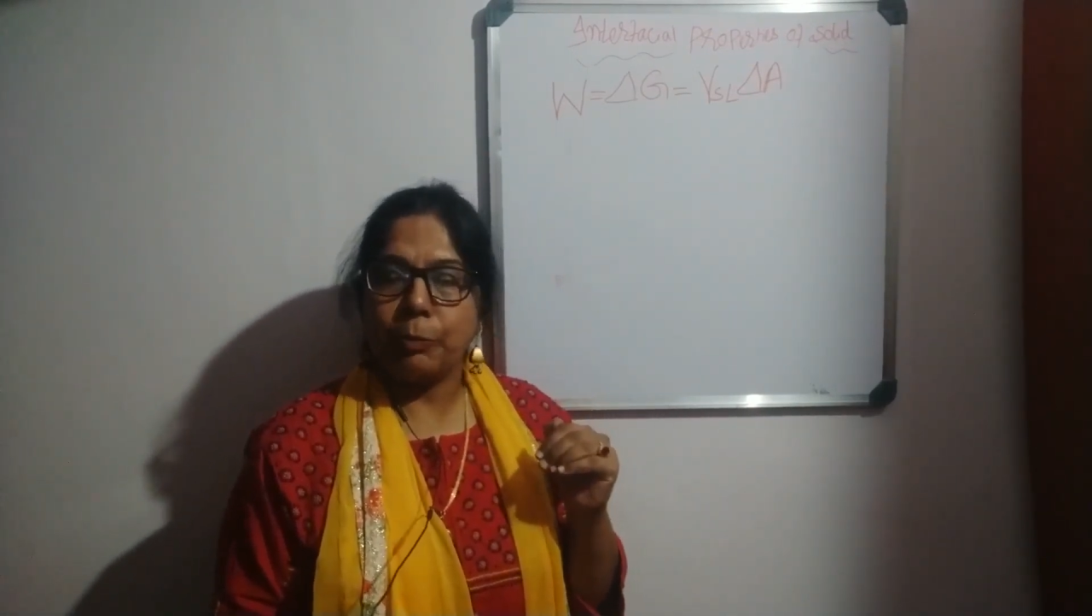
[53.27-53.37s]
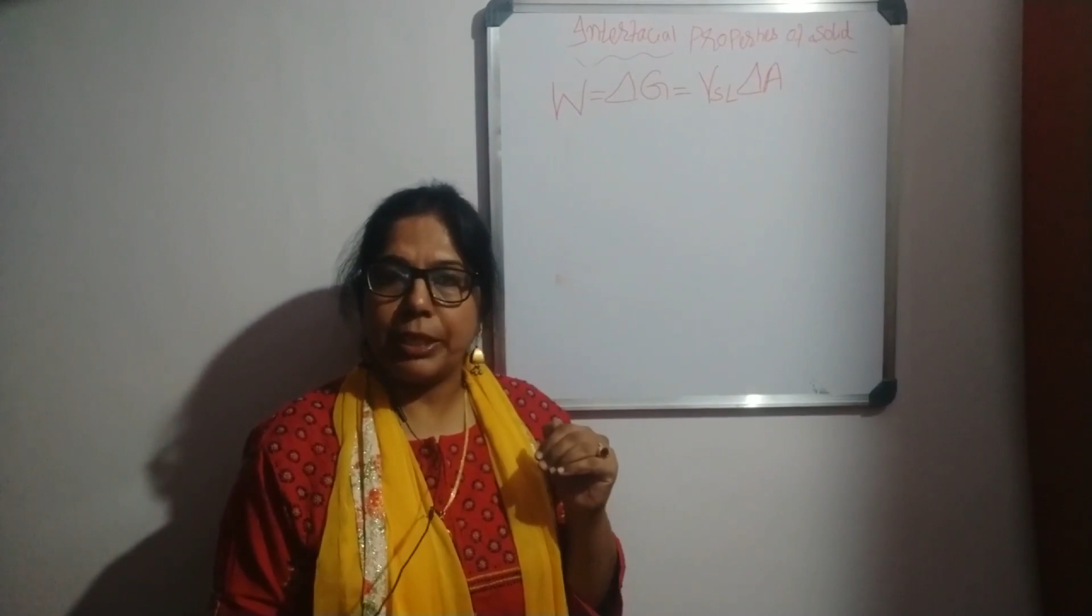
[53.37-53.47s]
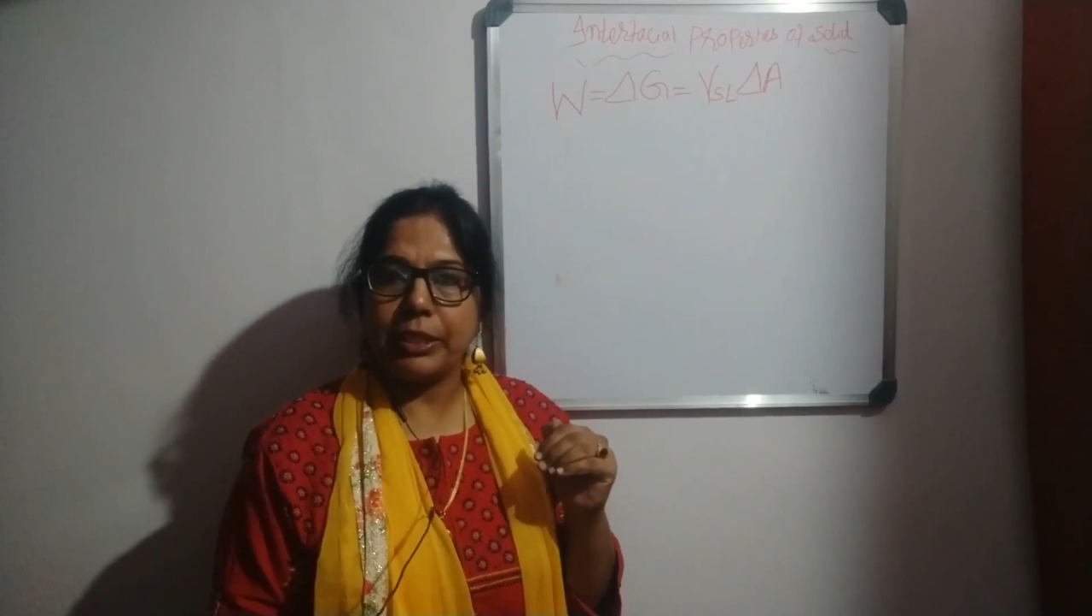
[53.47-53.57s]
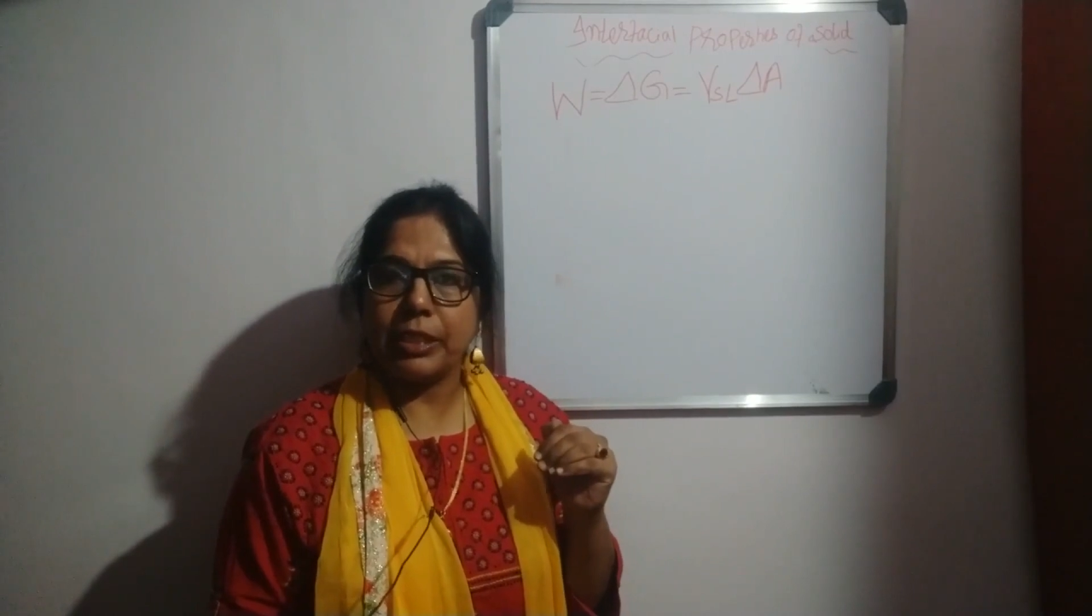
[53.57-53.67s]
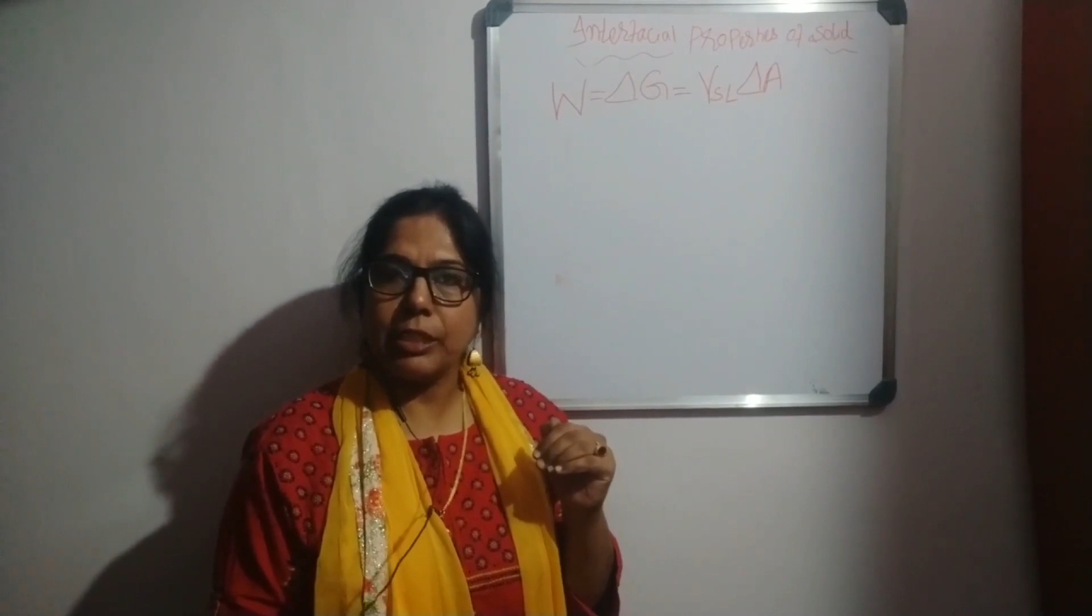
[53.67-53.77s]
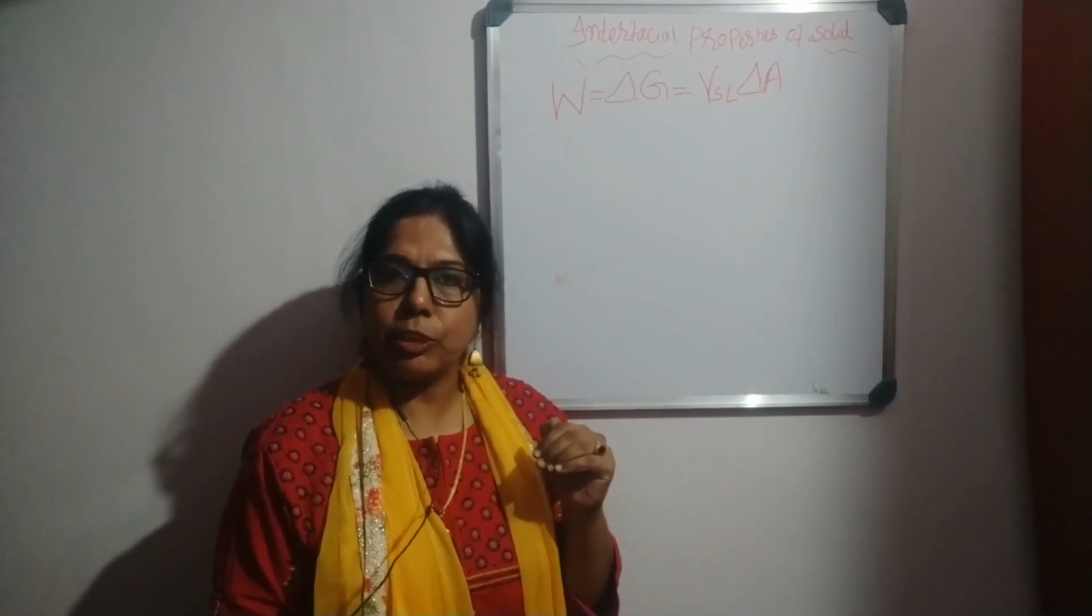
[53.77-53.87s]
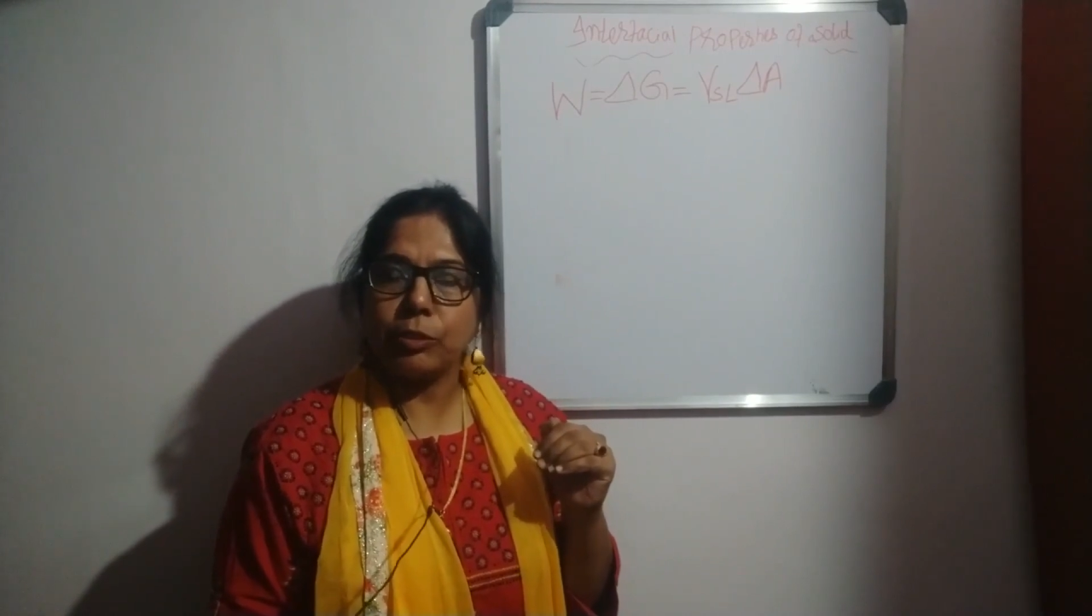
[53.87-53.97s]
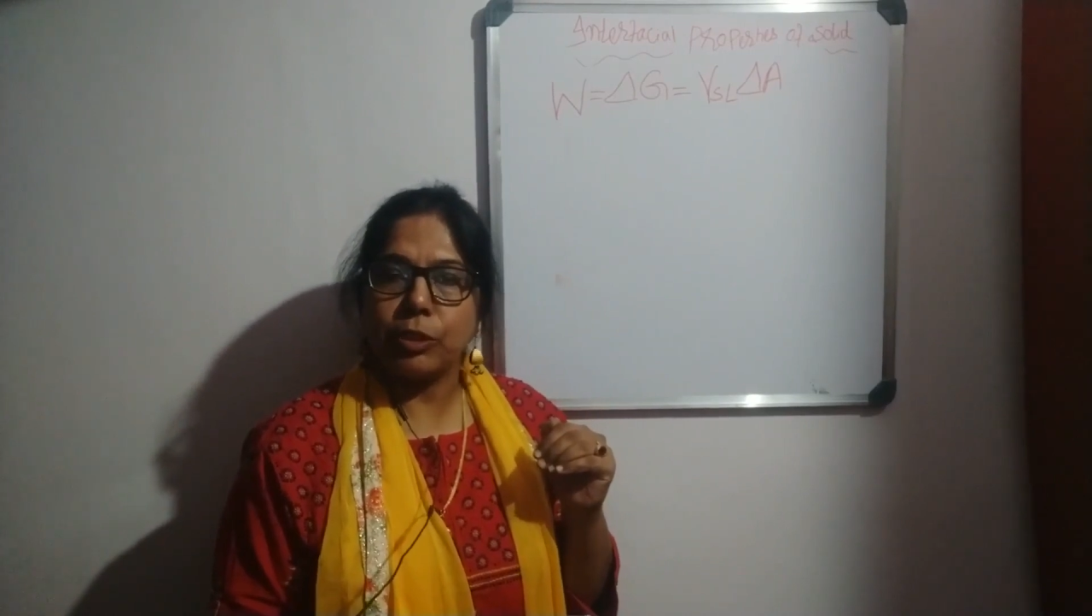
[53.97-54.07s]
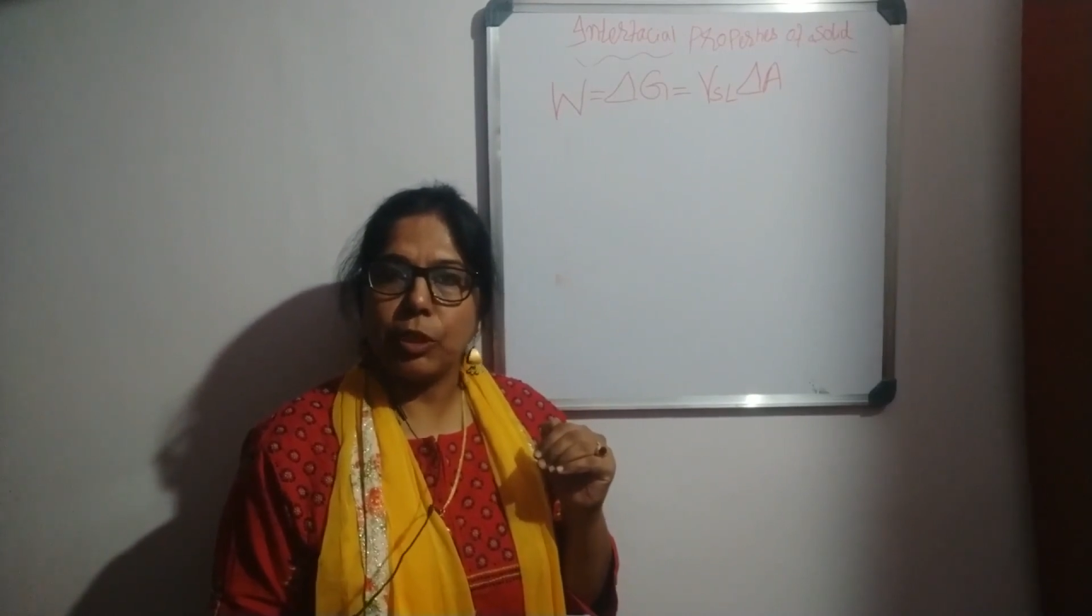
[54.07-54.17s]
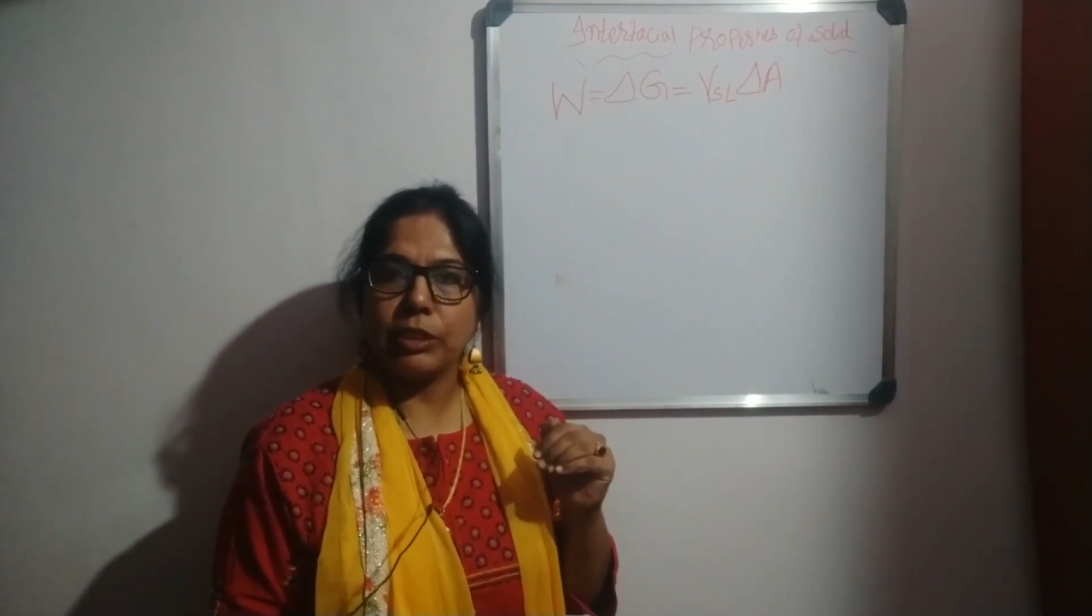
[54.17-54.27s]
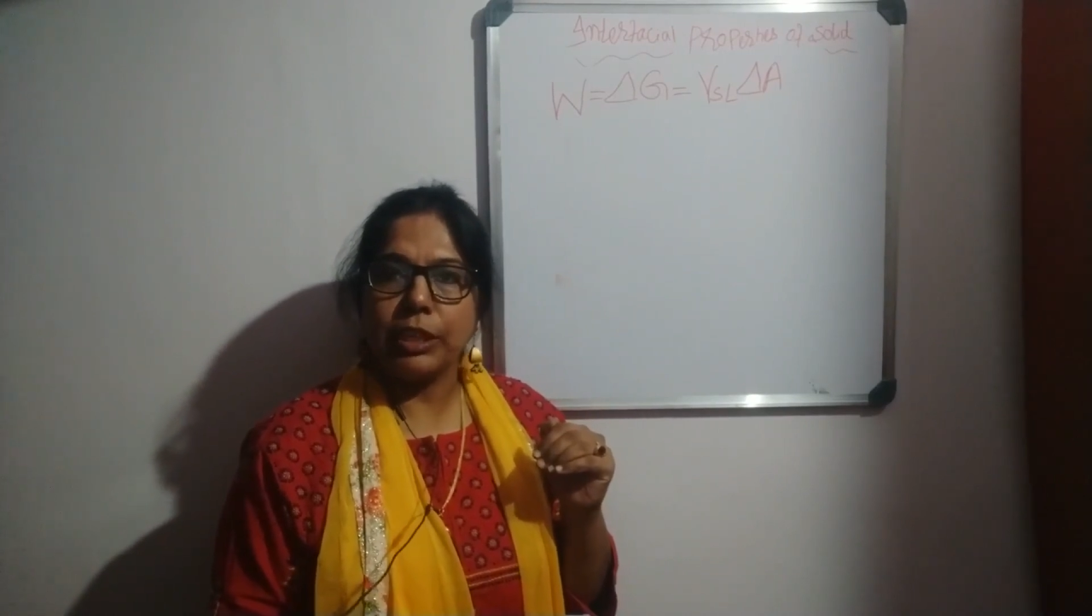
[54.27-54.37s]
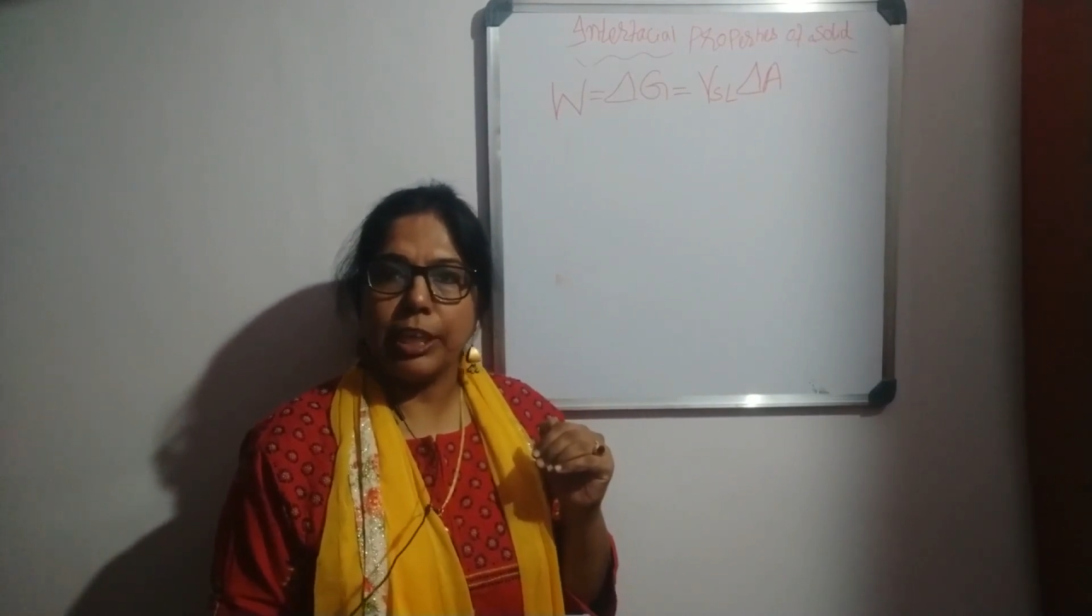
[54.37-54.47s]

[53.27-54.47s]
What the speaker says: particles should not